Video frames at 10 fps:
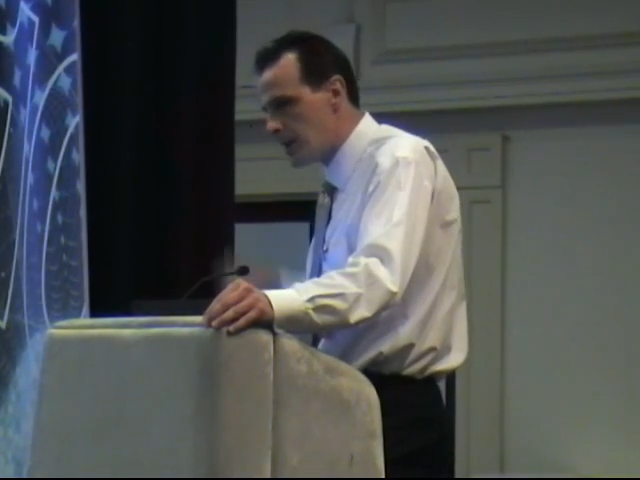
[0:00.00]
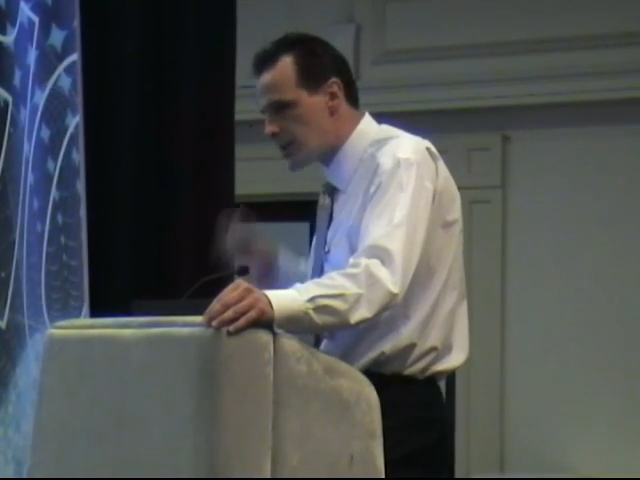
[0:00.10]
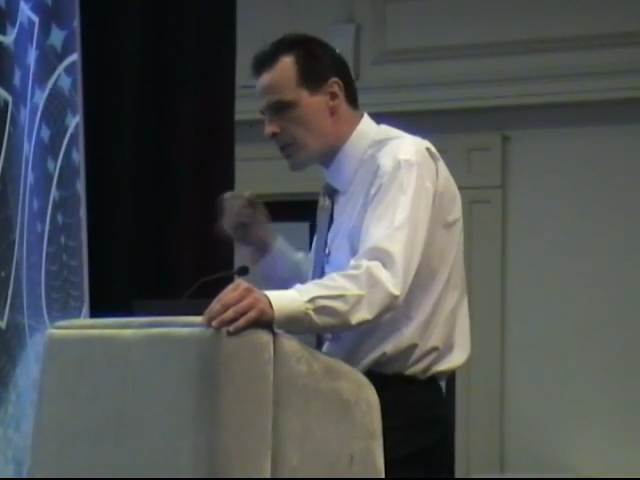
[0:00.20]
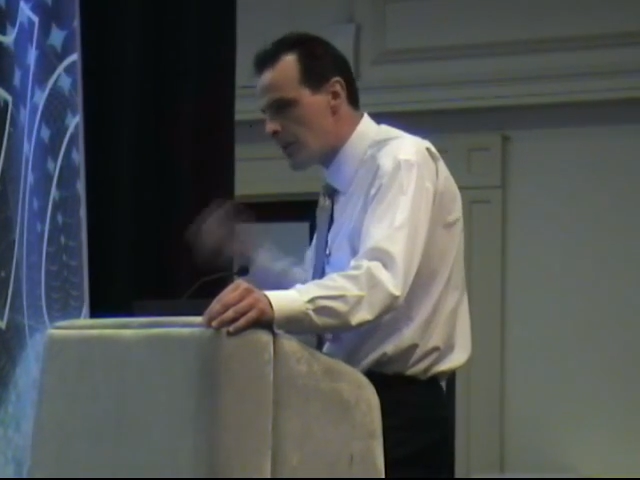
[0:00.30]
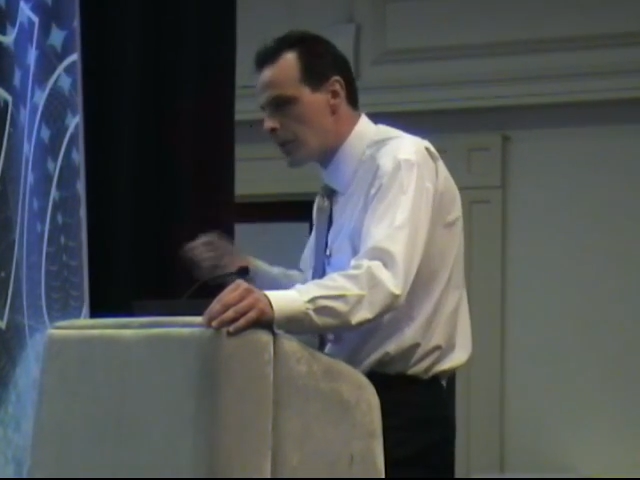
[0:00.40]

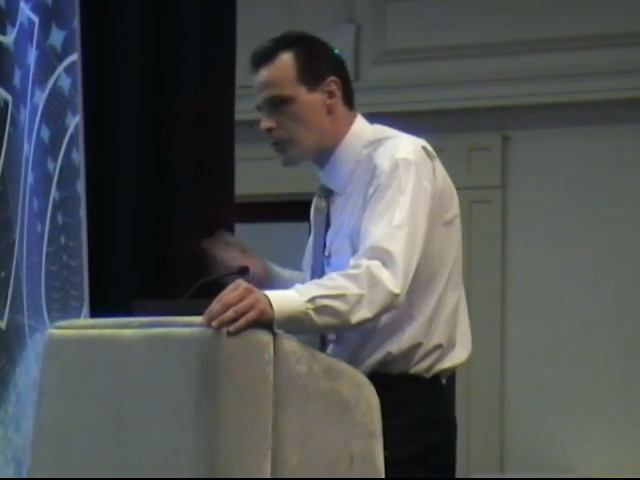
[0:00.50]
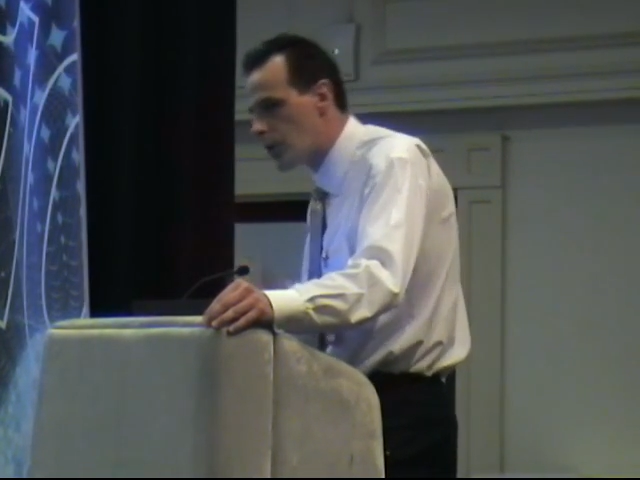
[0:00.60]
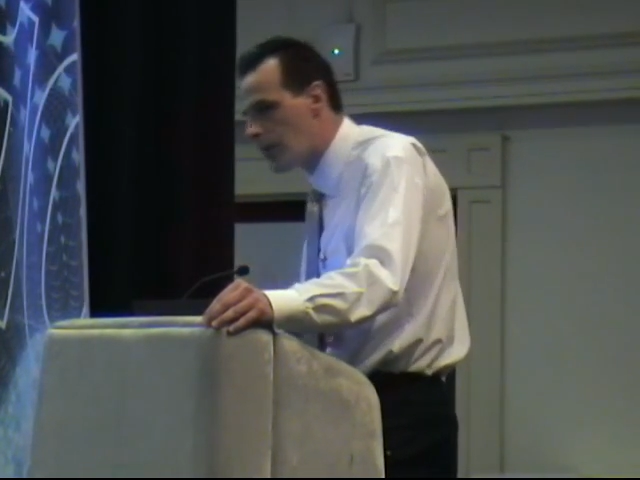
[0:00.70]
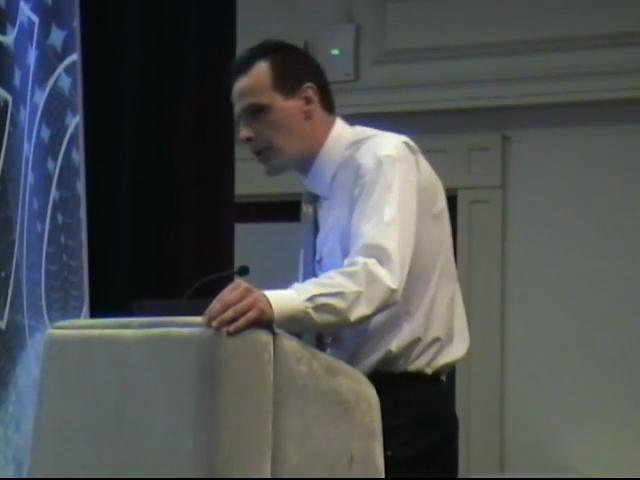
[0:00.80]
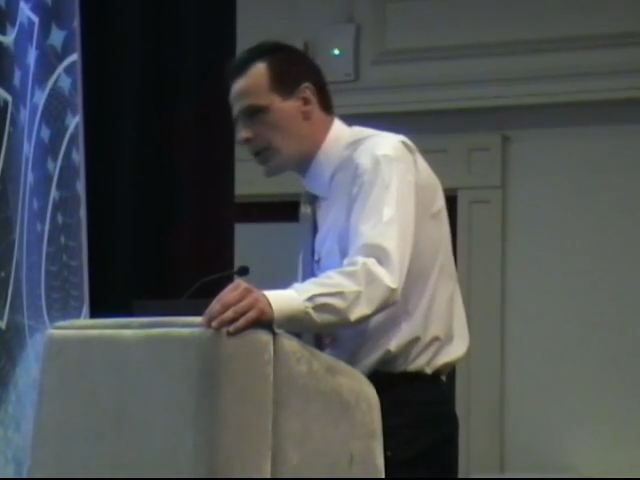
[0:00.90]
It's a mere
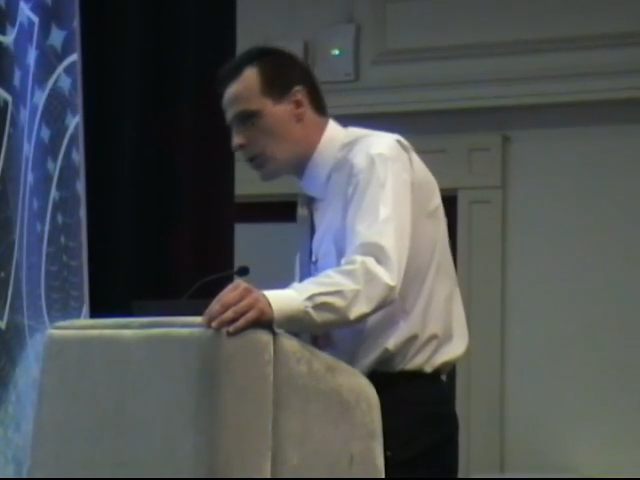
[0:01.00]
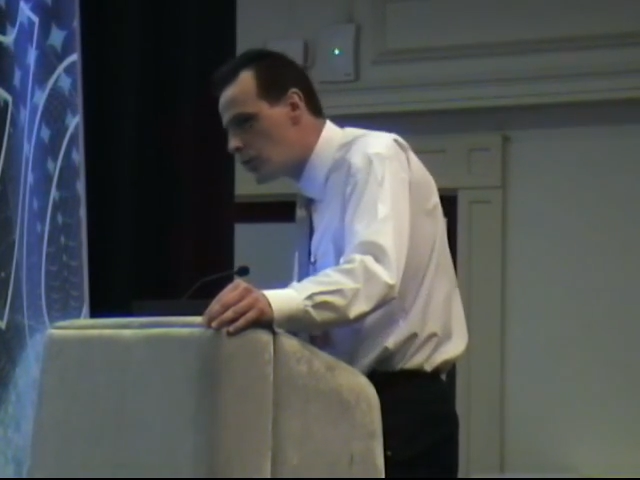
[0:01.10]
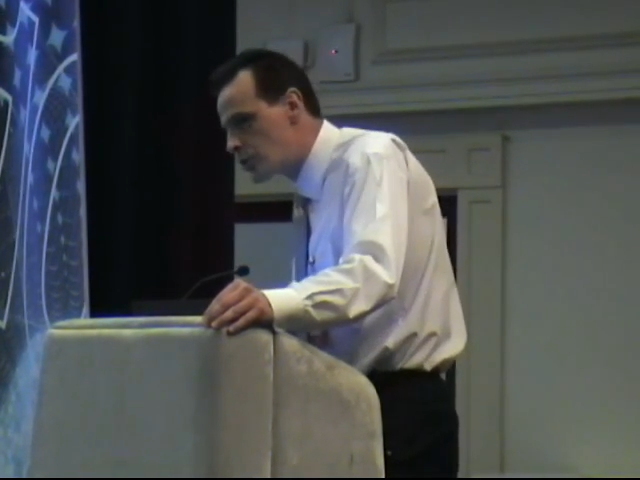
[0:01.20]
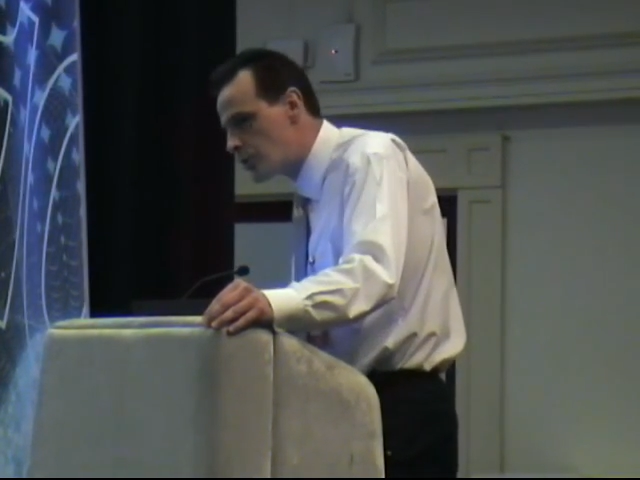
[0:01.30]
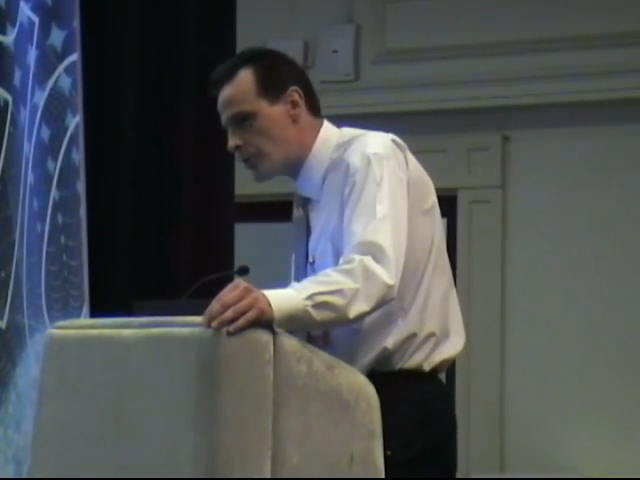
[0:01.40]
drop in the
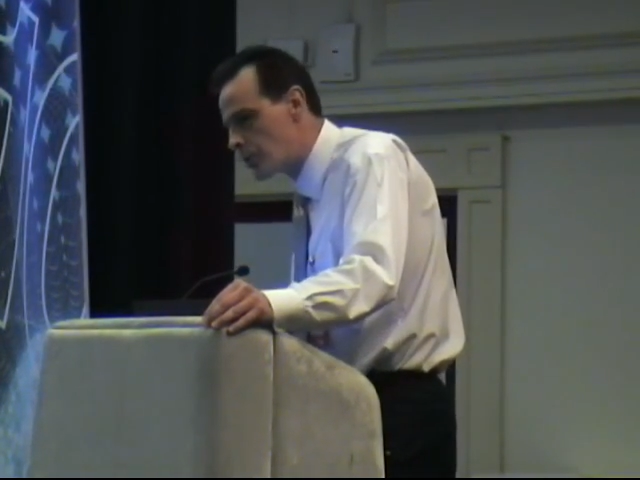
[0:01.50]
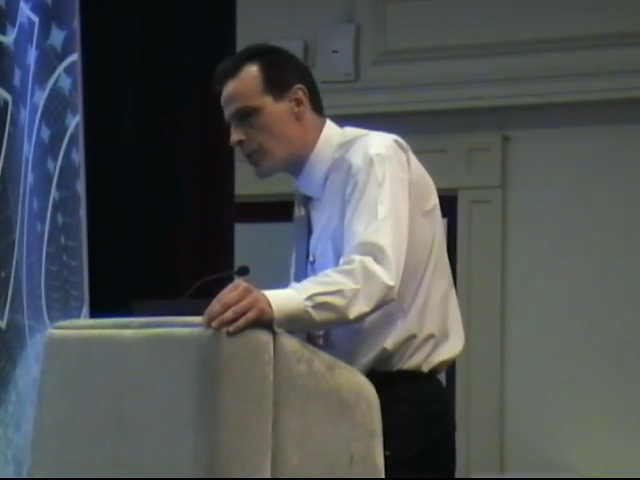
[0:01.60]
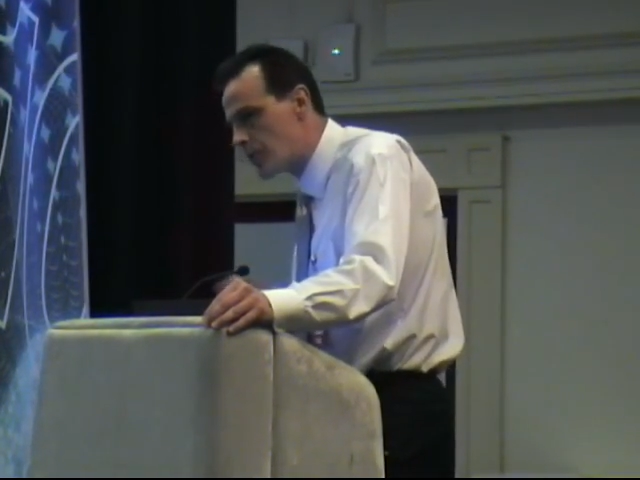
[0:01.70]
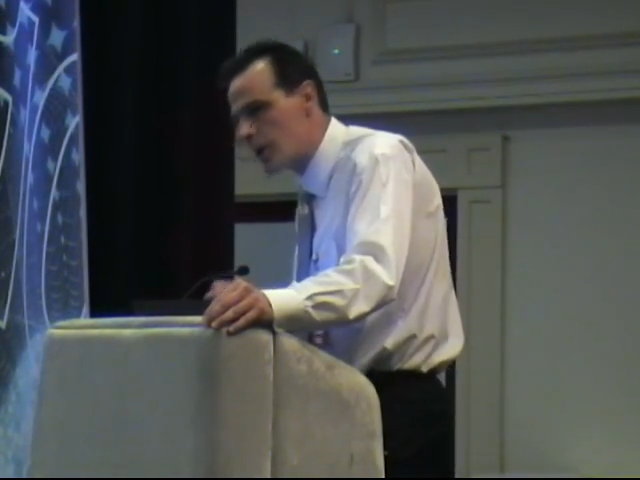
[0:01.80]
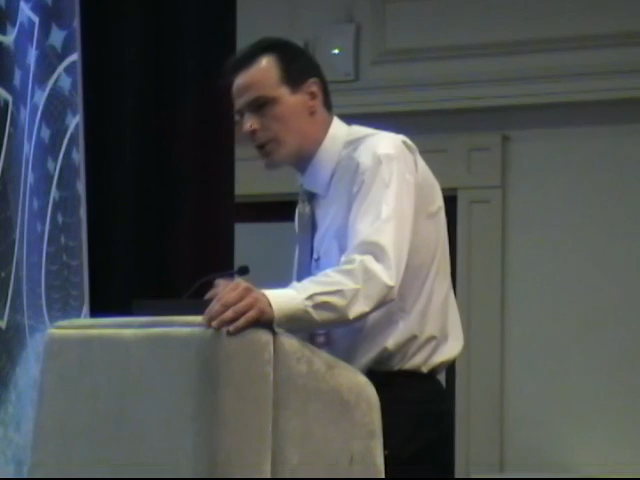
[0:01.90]
ocean when you
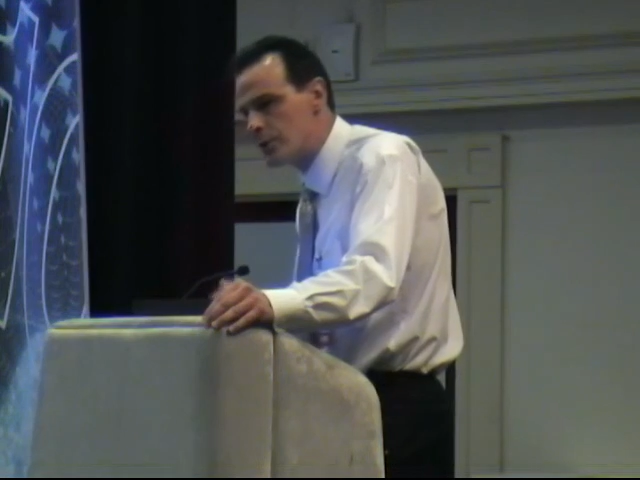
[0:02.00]
compare